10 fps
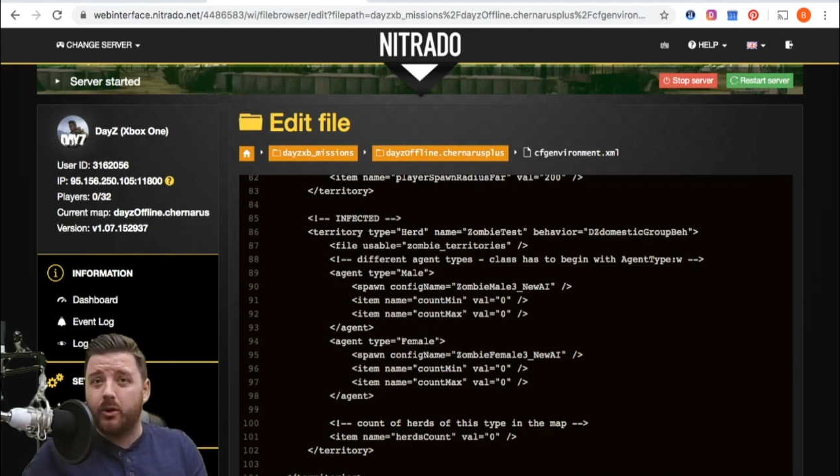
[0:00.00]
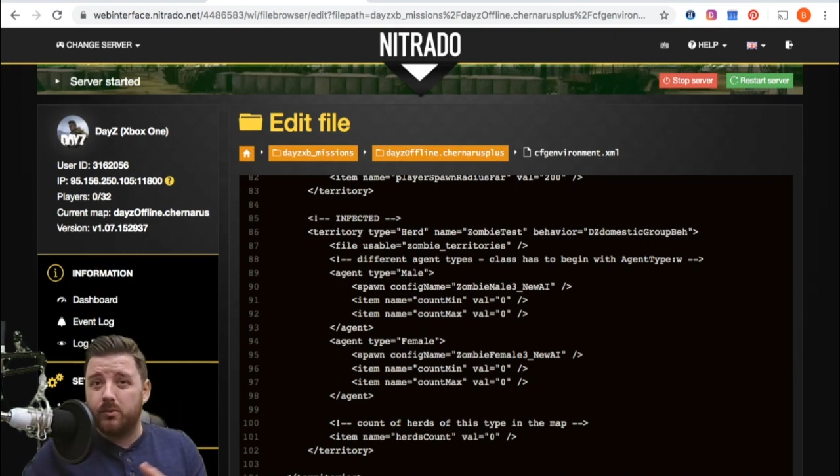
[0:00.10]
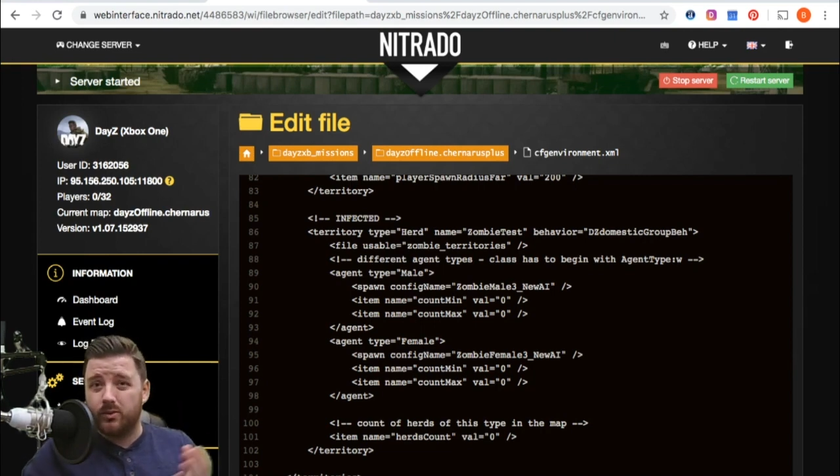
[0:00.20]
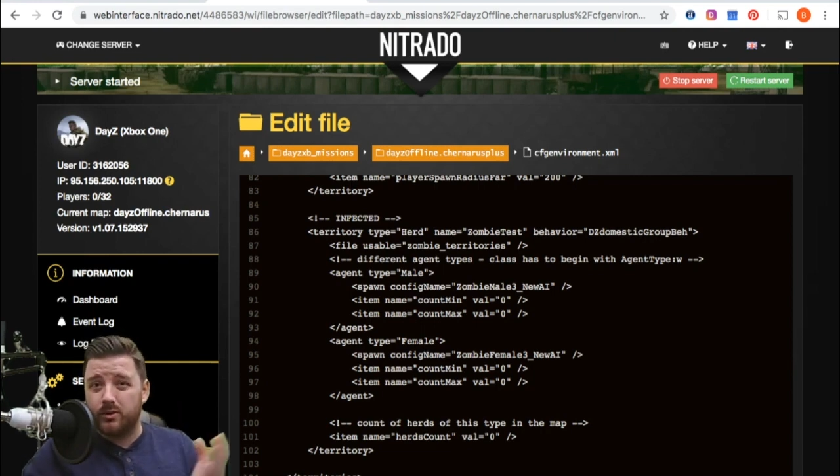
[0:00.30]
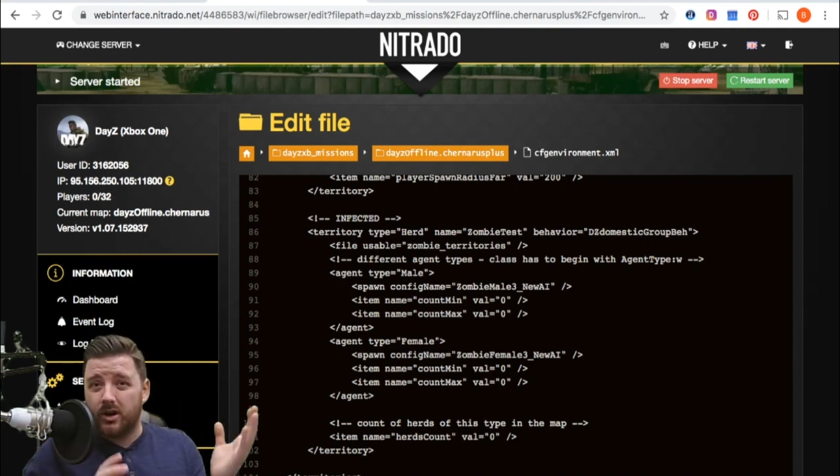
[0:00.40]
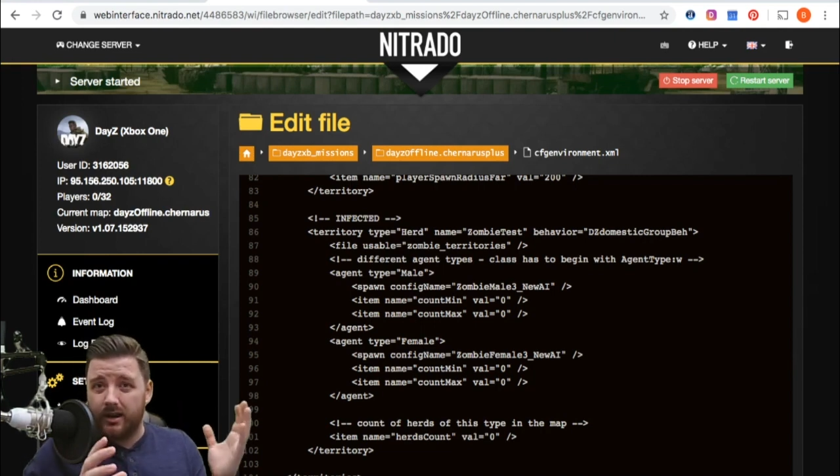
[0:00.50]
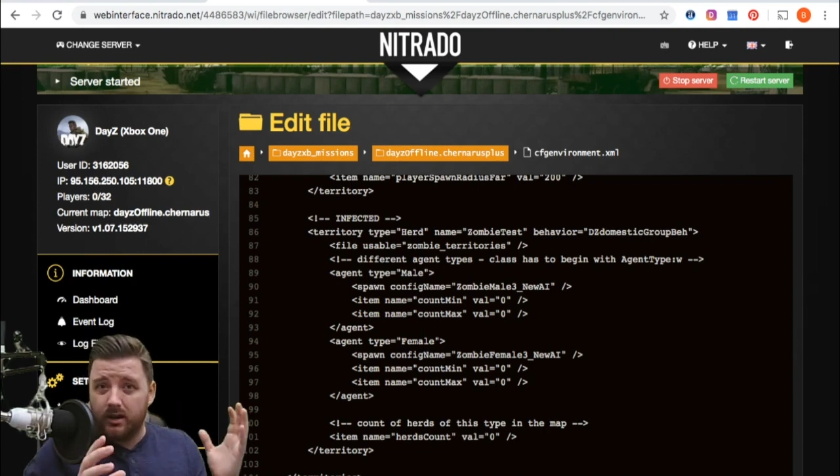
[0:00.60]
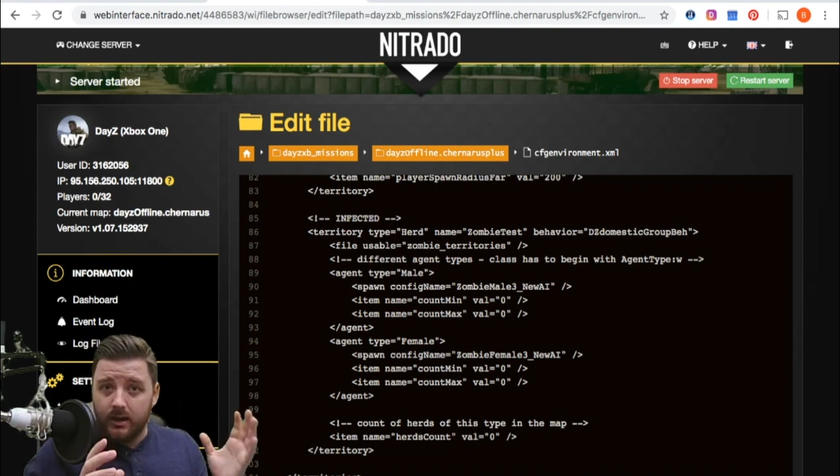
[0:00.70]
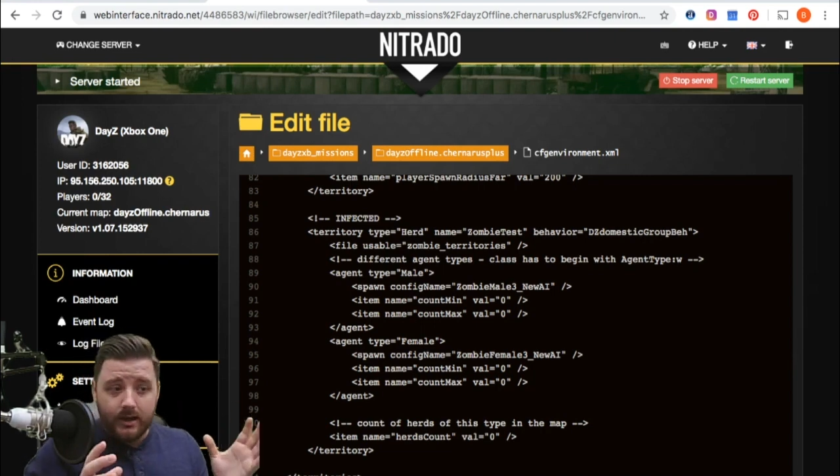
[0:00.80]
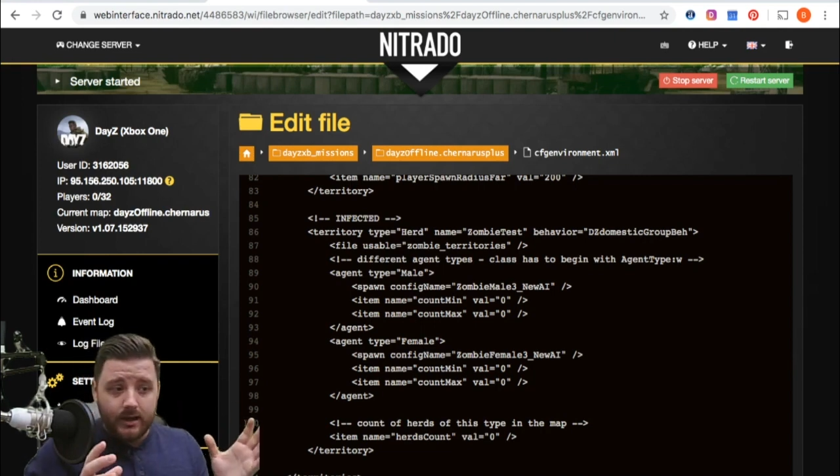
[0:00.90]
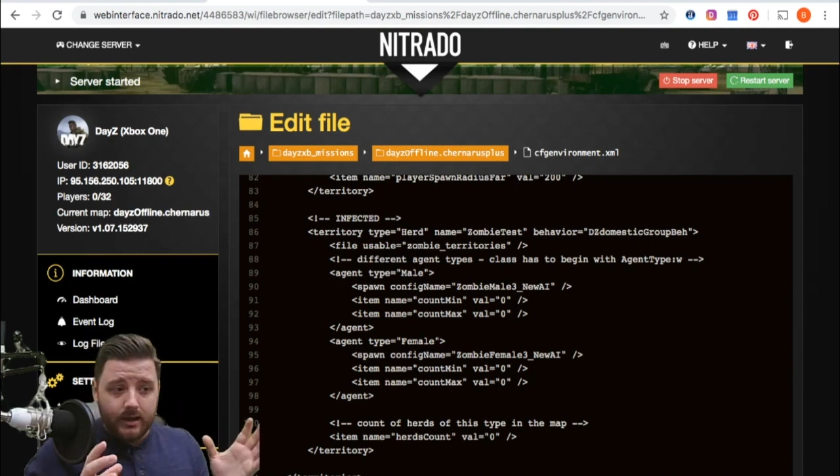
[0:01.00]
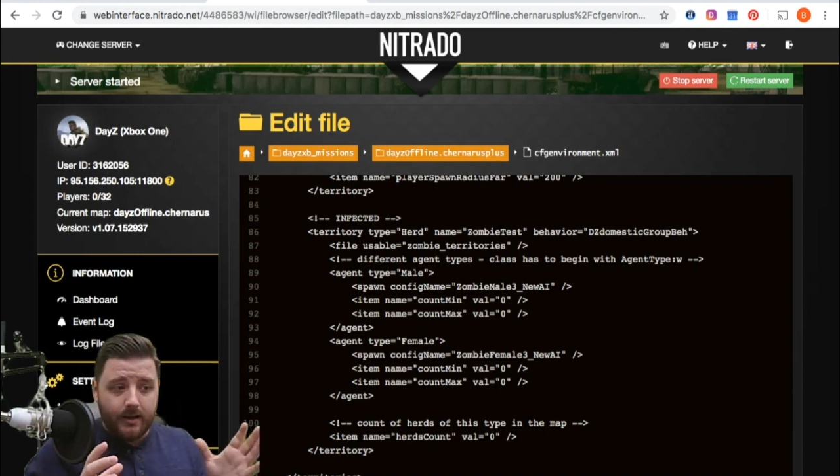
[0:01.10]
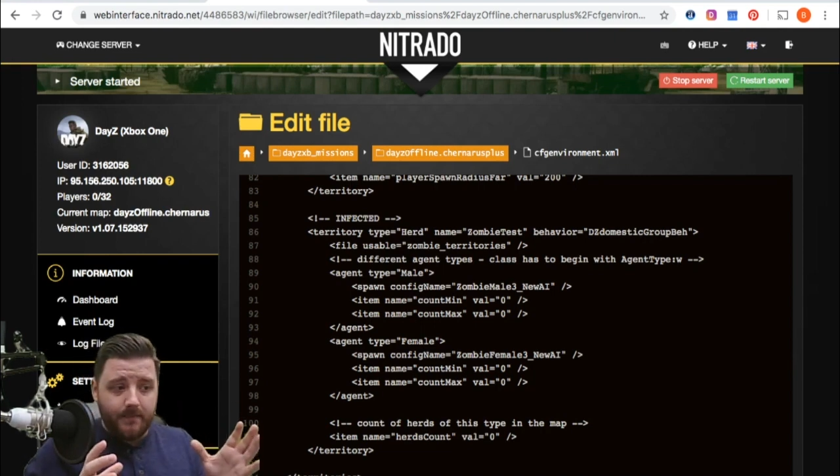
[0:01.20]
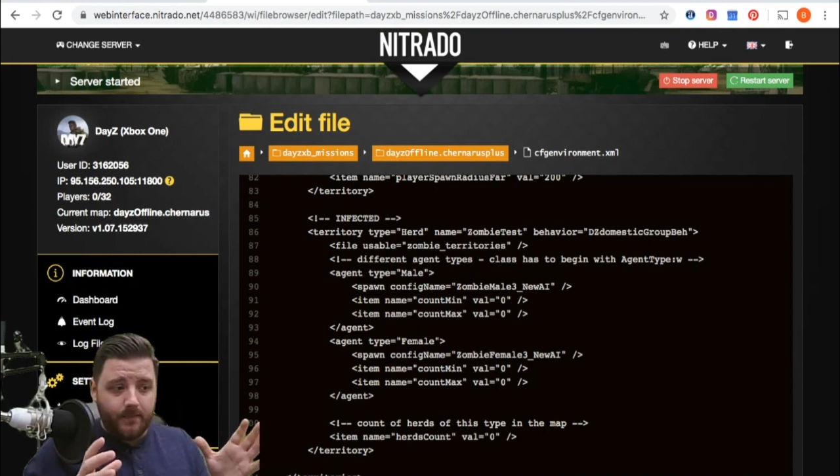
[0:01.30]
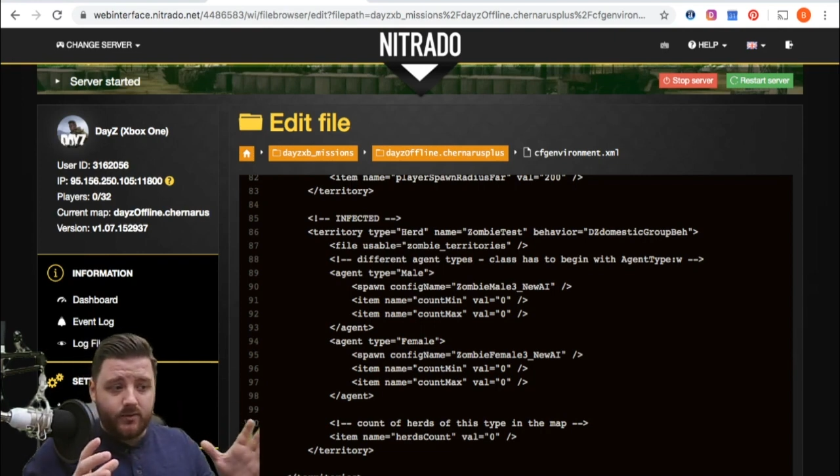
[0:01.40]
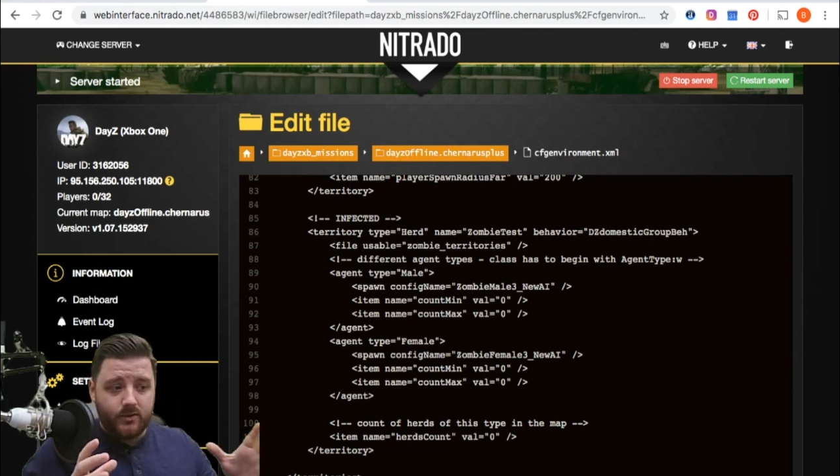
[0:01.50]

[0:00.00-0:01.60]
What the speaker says: possible to kind of